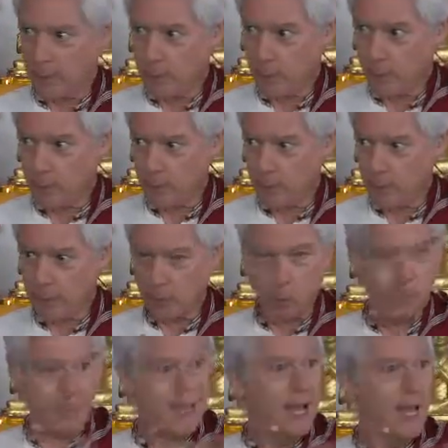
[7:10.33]
very primal that
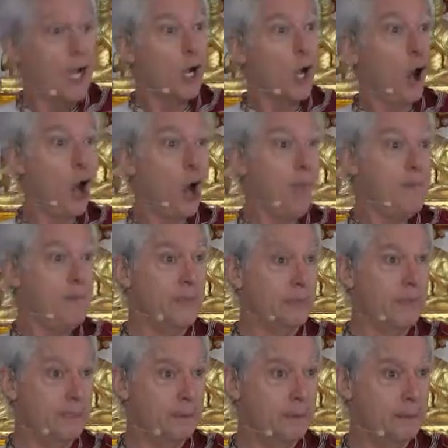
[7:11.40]
will be common
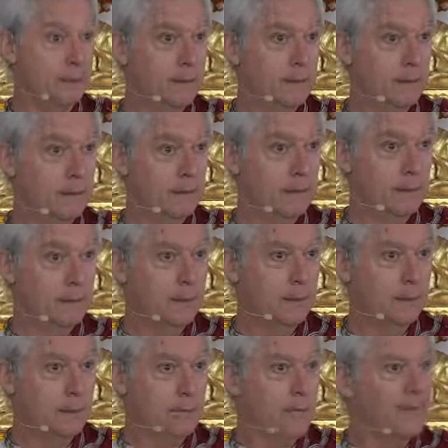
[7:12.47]
then.
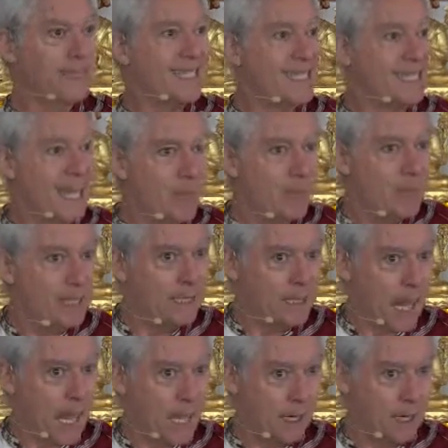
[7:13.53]
Kind of a stem
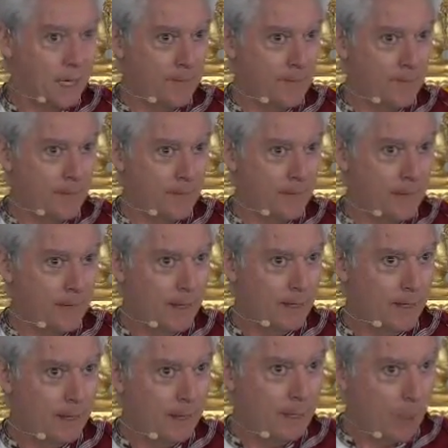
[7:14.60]
desire.
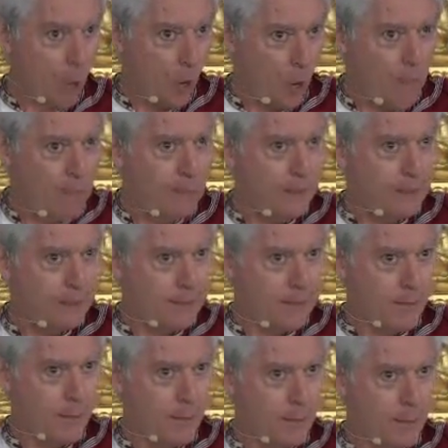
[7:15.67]
A common
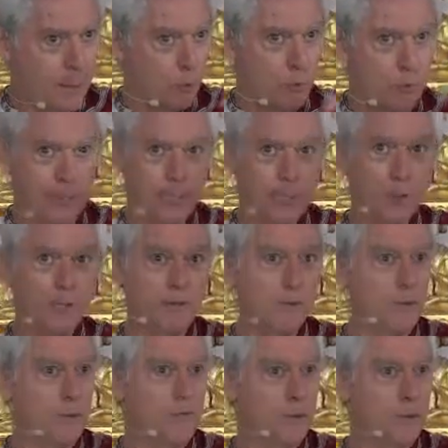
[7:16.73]
desire that would be equally
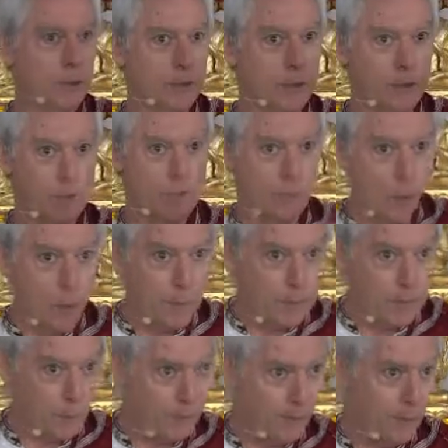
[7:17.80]
for those in the
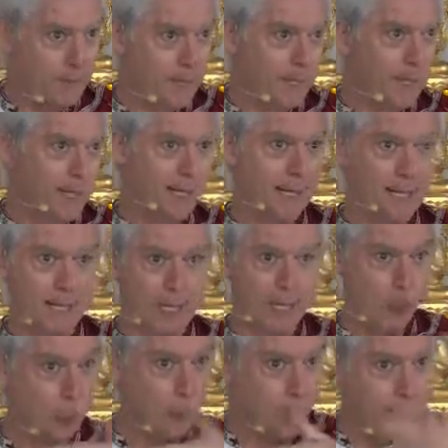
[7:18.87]
formless realm, as the
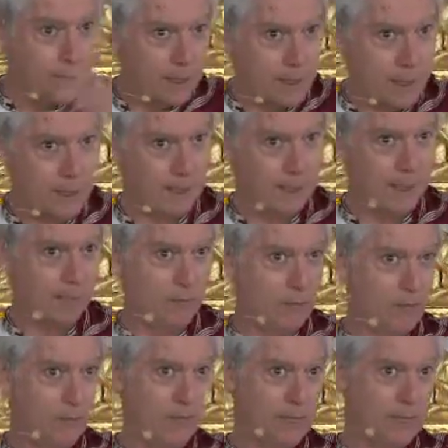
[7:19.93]
hell realm, as everything
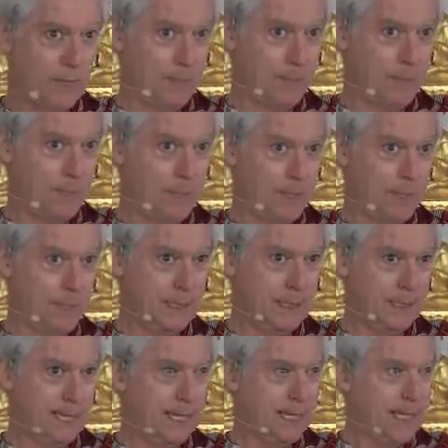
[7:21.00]
in
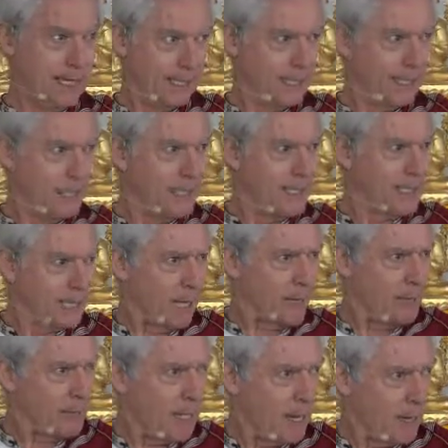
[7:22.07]
between. It's going to be a
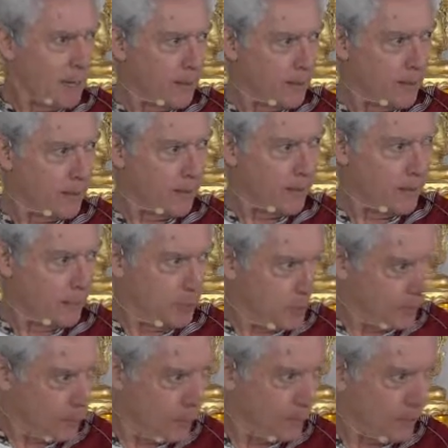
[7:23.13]
stem desire. I'm
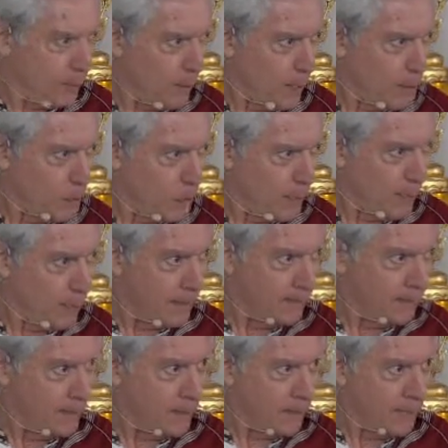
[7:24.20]
just following the logic
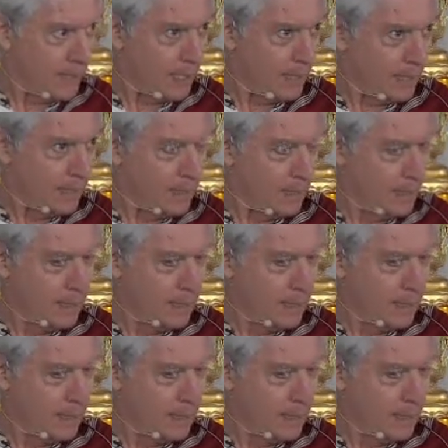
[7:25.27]
here, right?